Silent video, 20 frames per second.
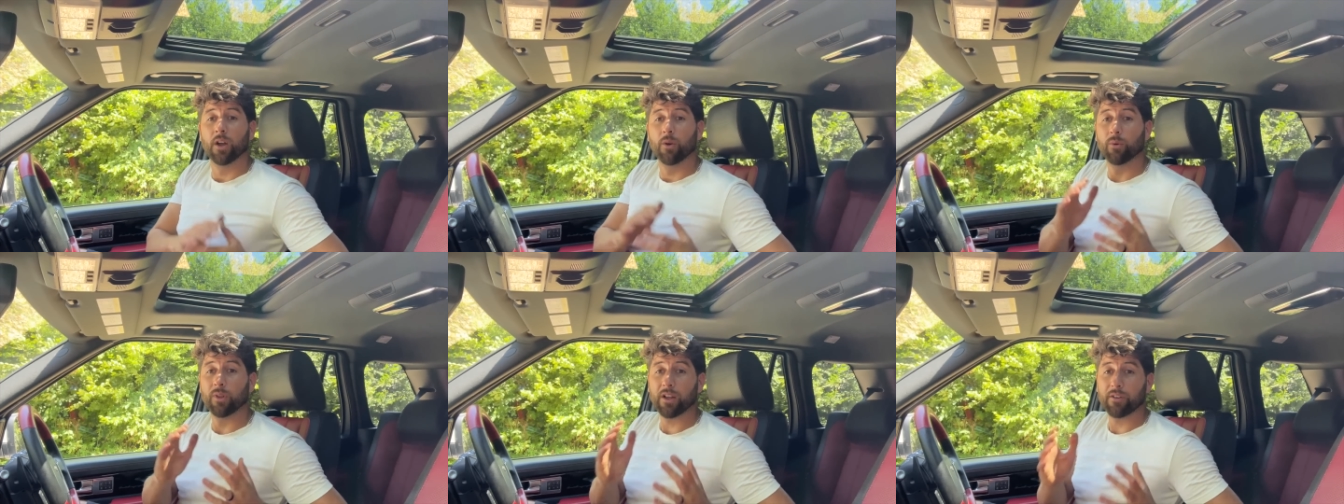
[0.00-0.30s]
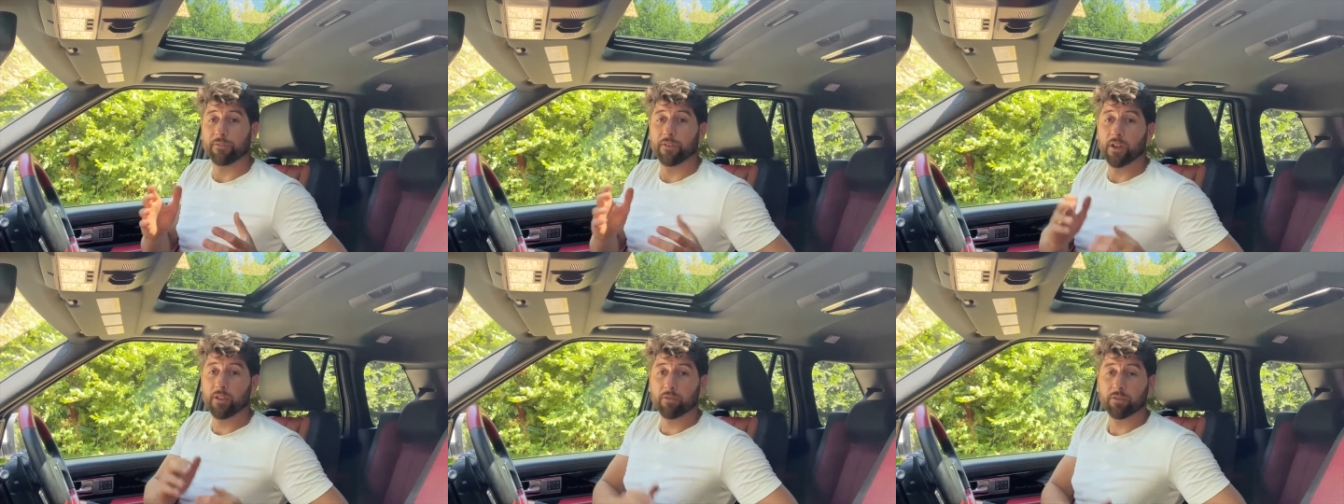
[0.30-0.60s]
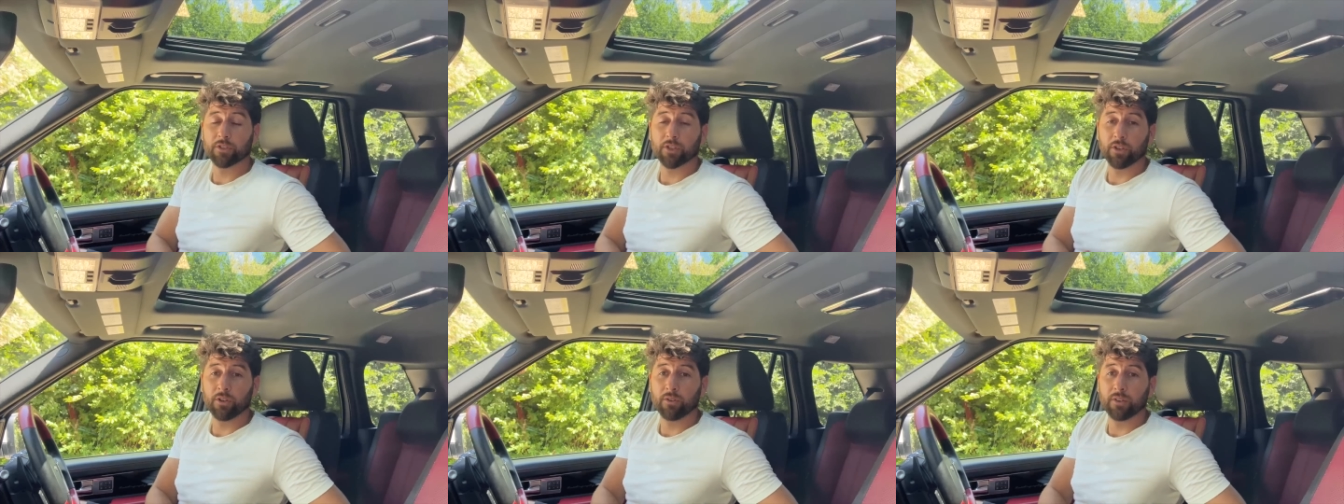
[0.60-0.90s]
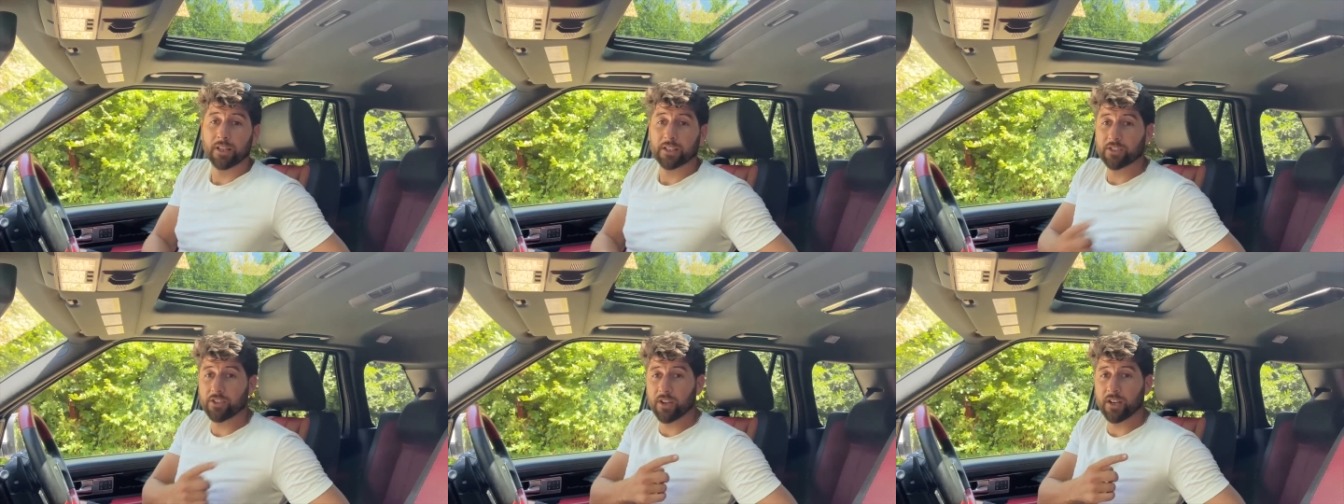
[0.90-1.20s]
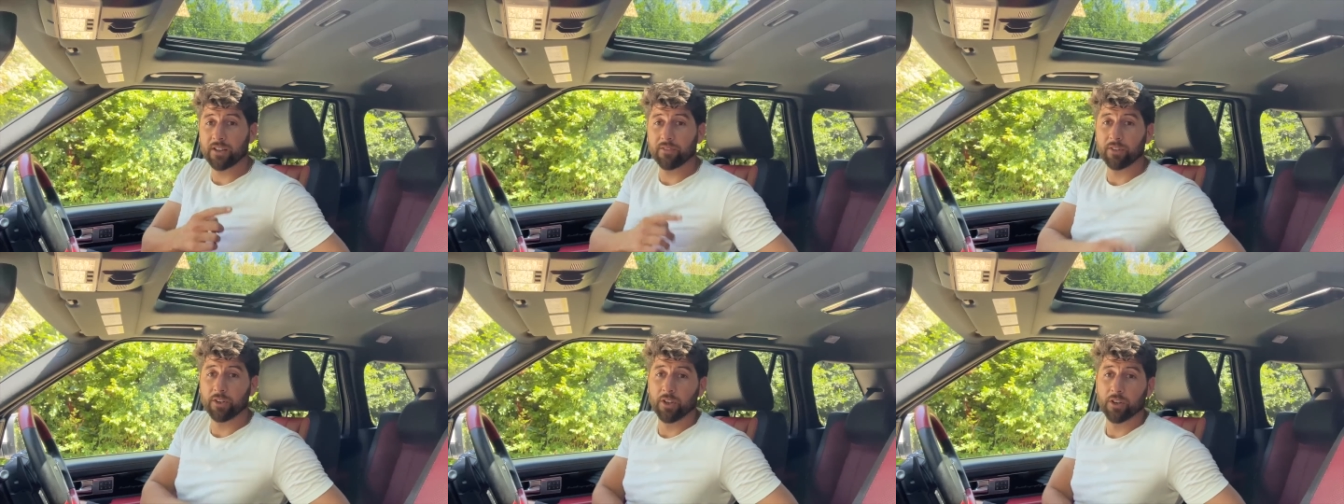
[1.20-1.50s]
without further ado, let's go and
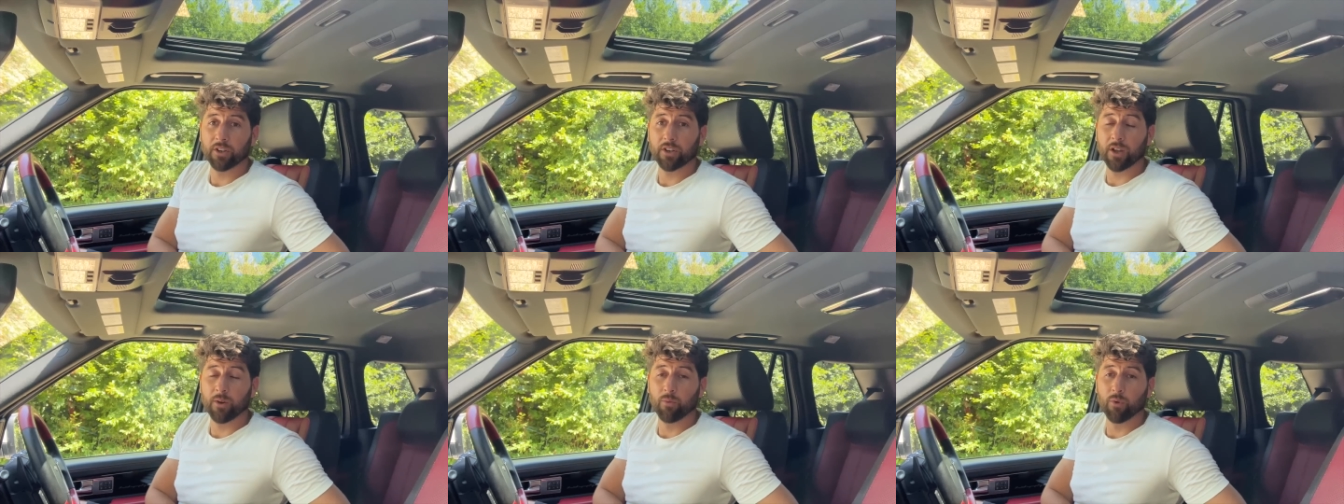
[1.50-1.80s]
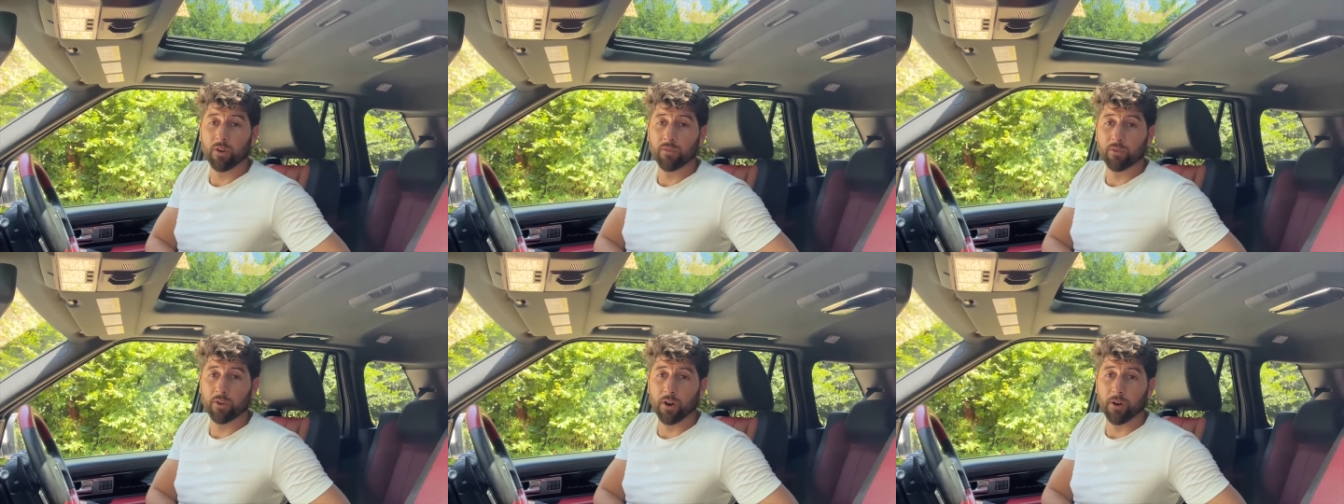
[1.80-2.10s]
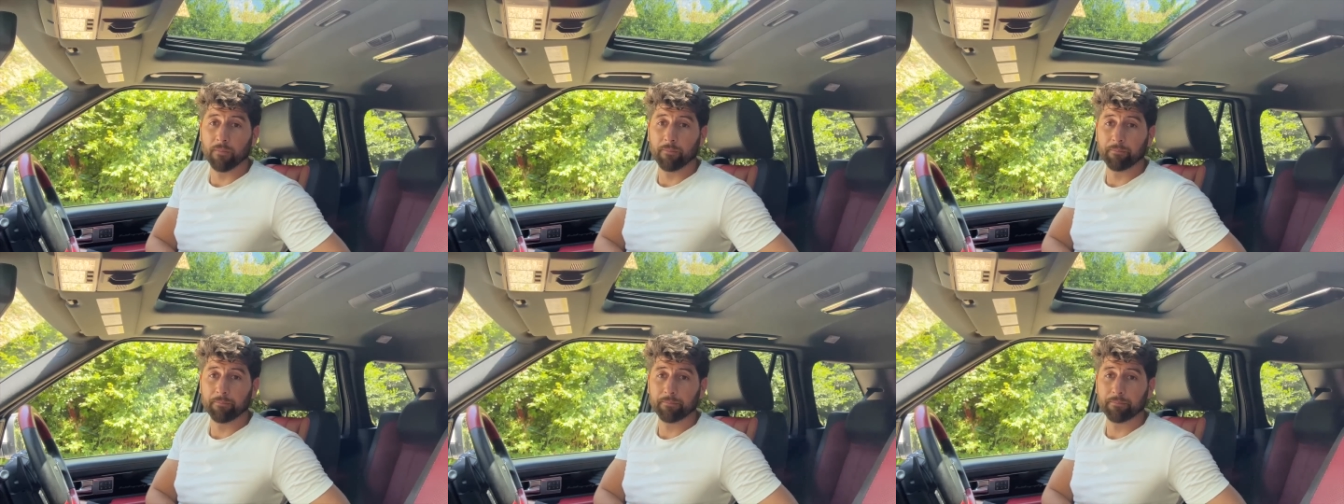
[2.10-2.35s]
have a look at what I've got.